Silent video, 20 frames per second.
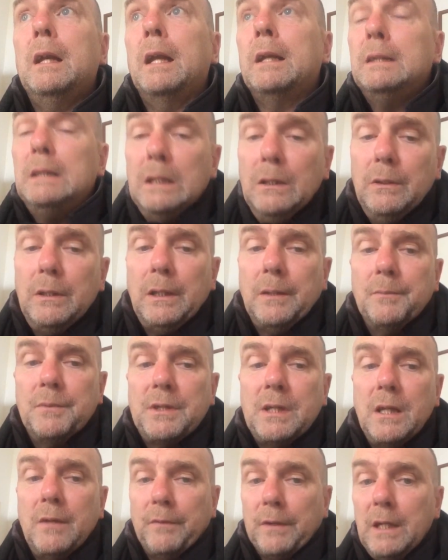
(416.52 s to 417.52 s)
Including
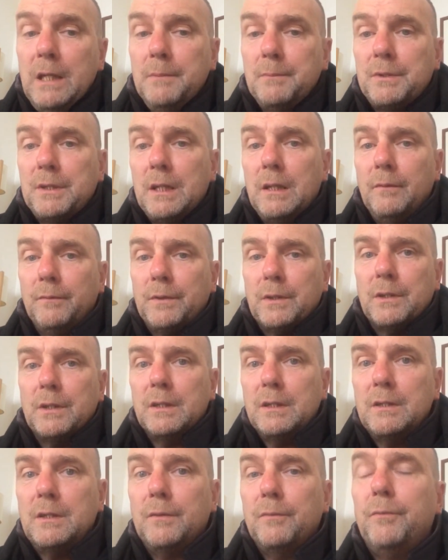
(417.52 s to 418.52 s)
himself, he himself is
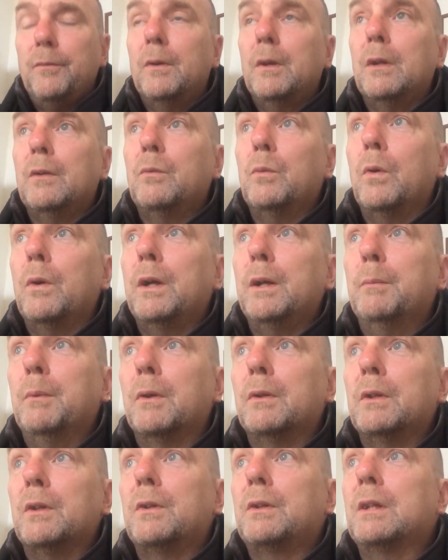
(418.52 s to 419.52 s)
is, a, is worried
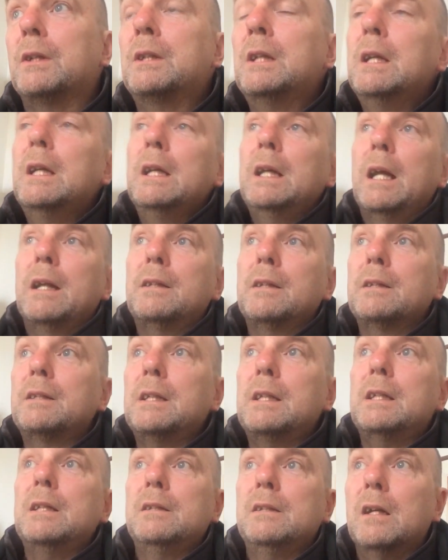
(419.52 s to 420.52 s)
about this because, as I
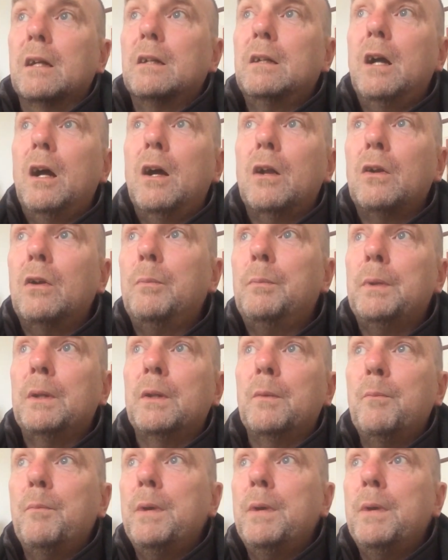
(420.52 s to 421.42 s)
say, he's got caught up in the